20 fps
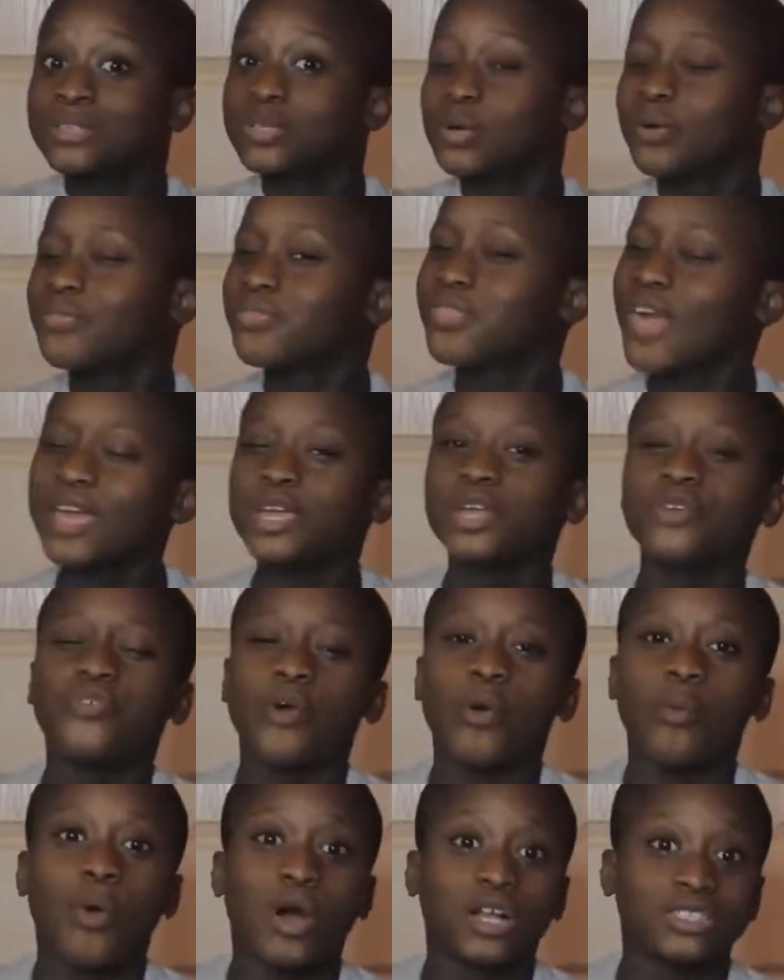So thank you
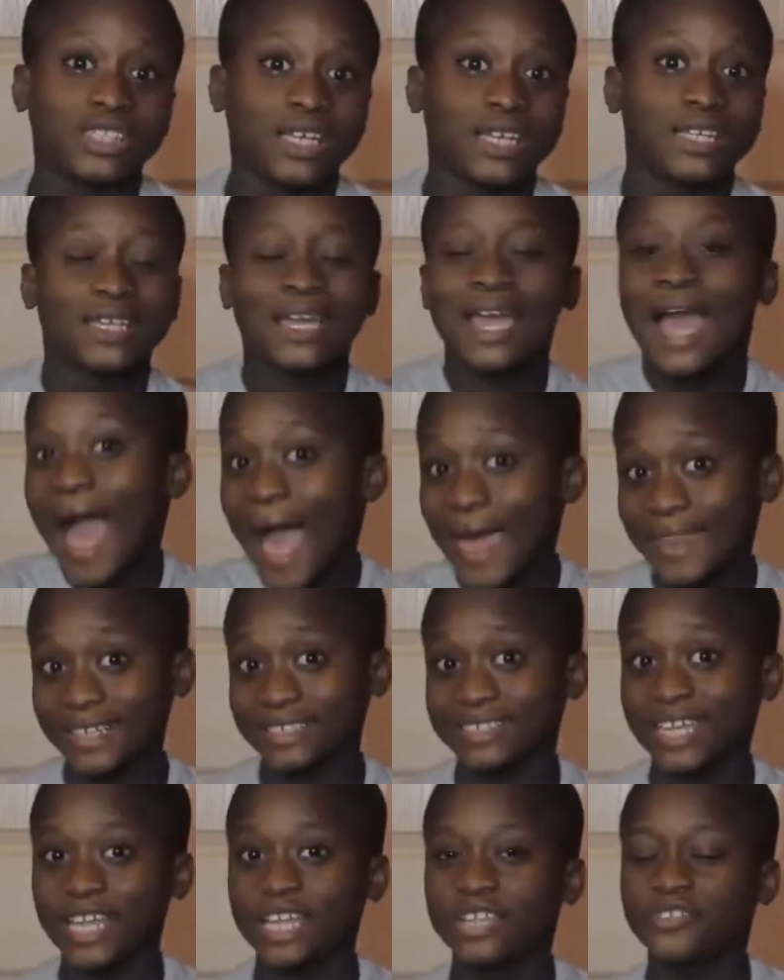for watching.
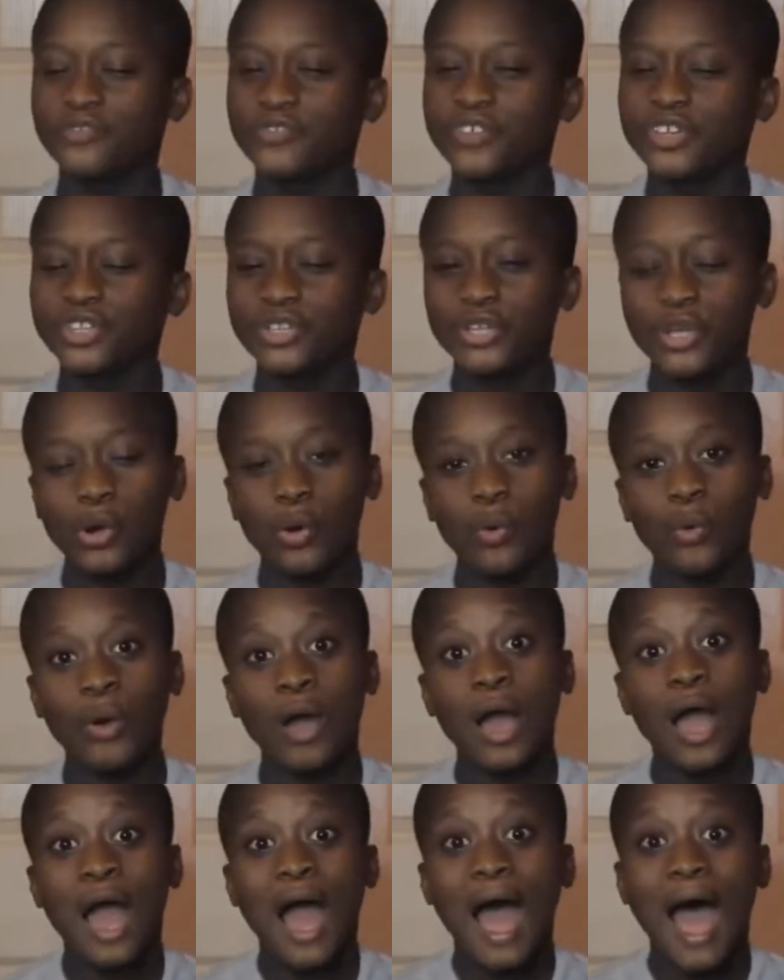Kindly share this
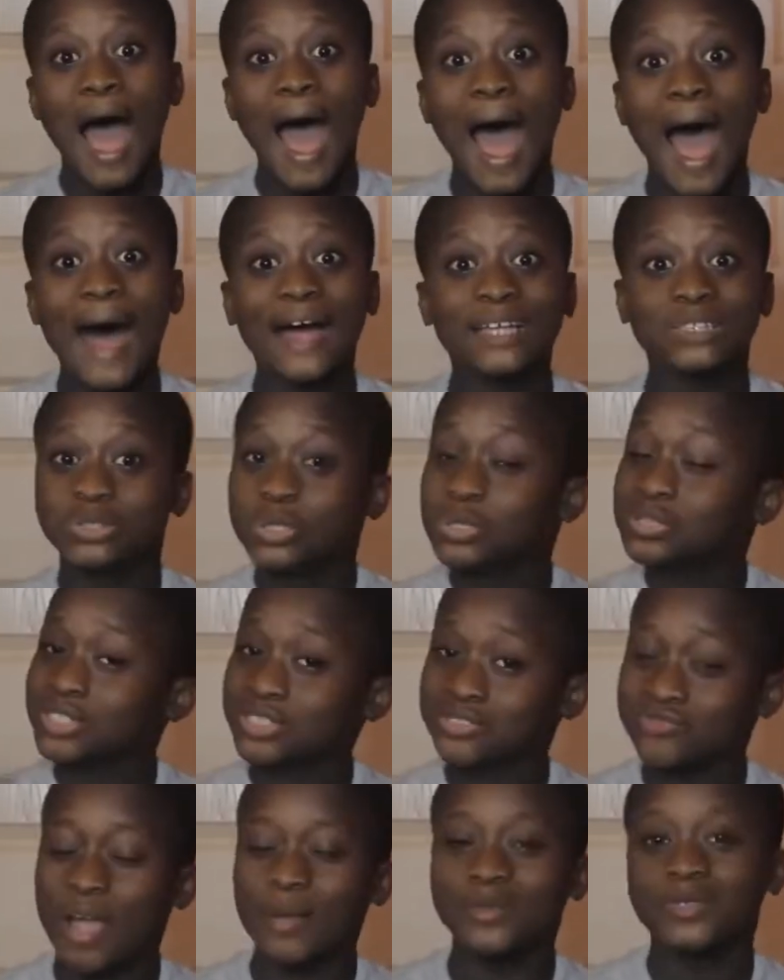video and do
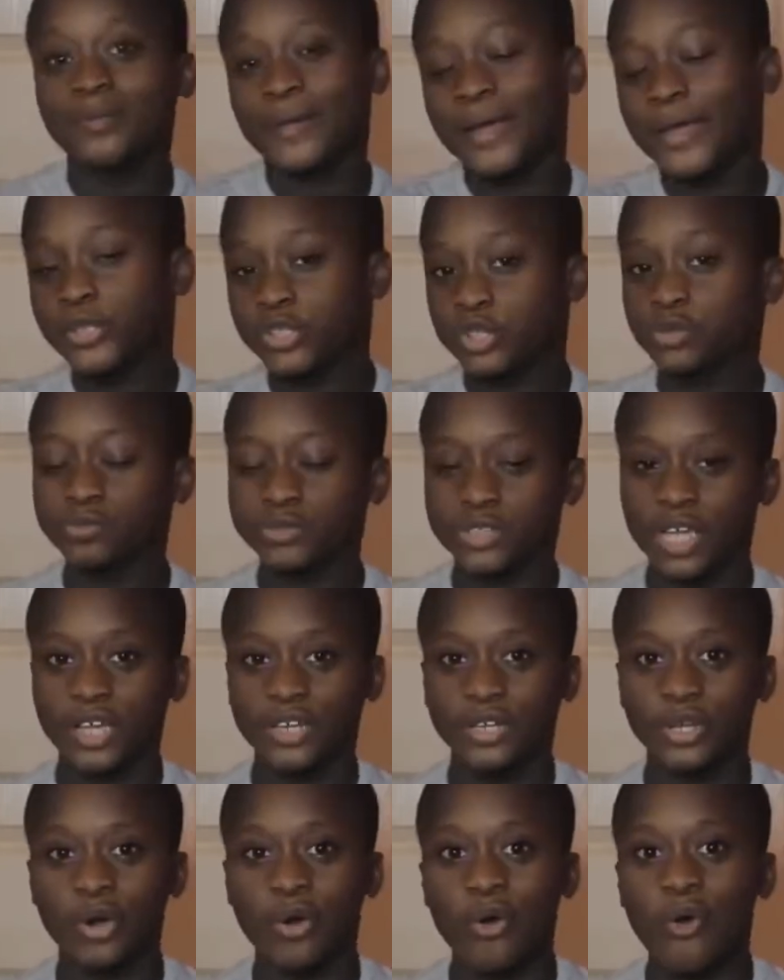subscribe to my YouTube
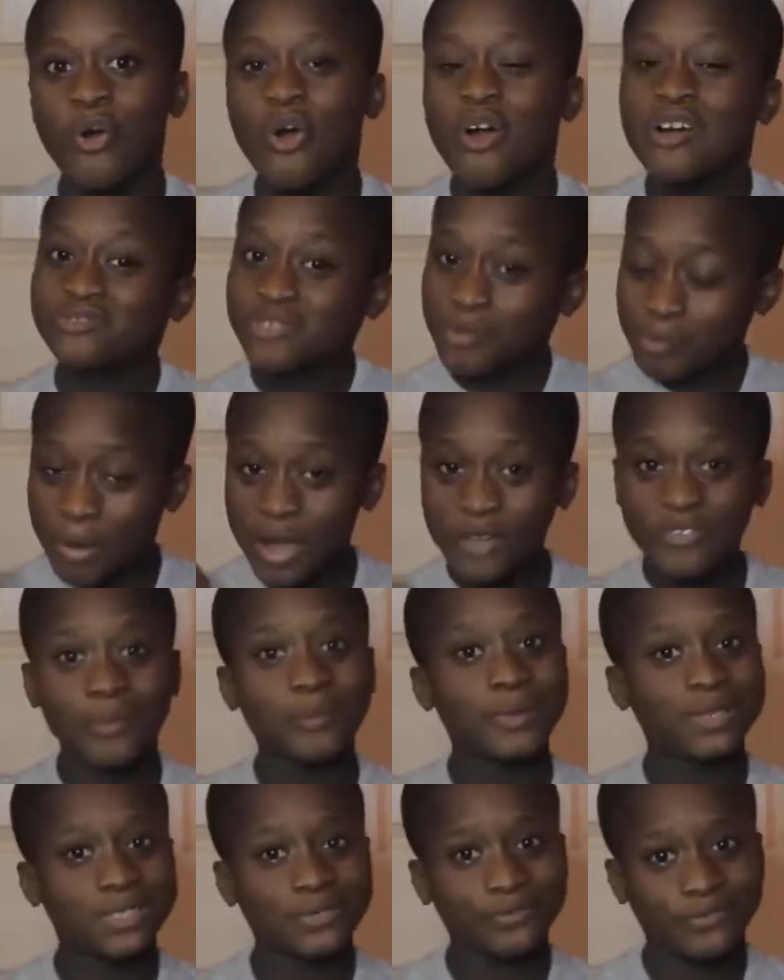channel for more
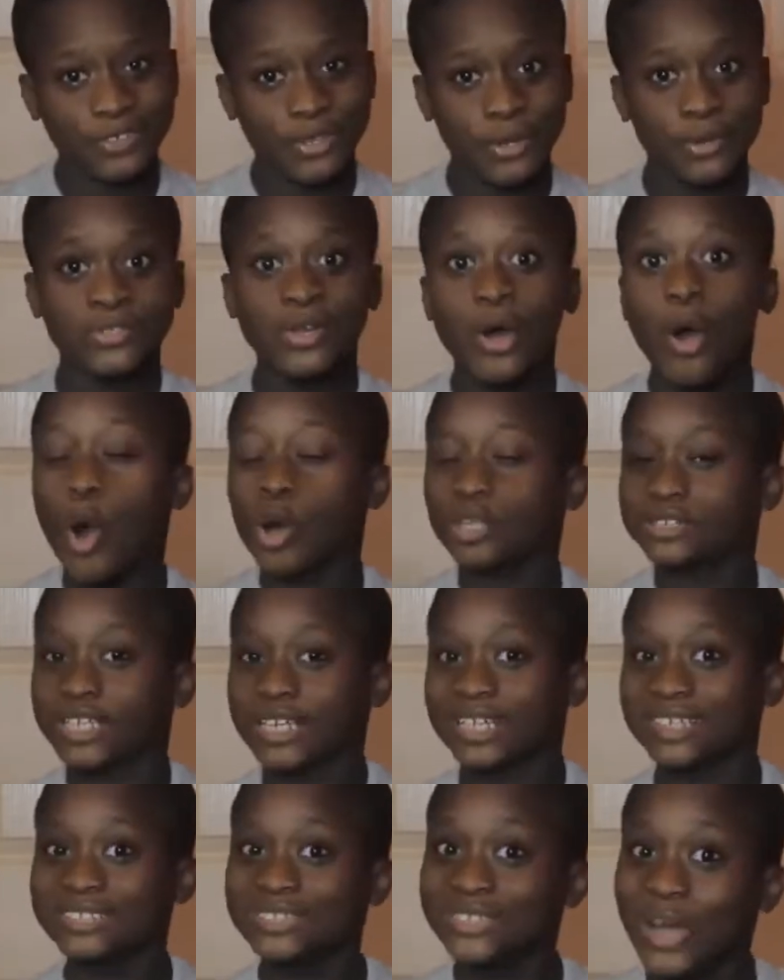informative videos on
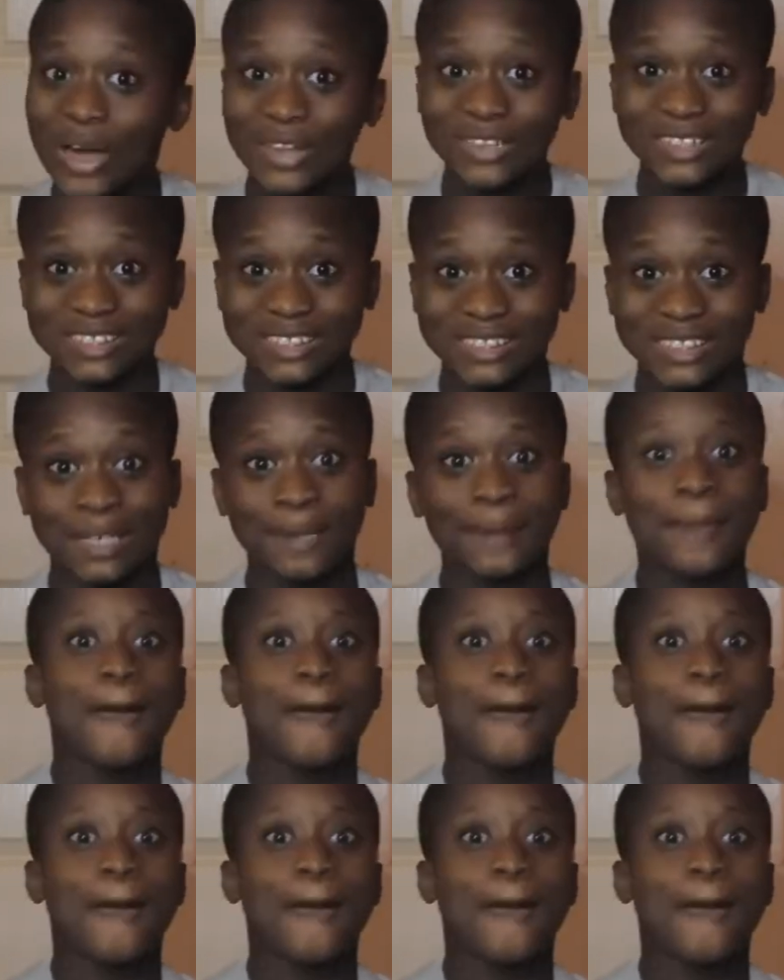technology.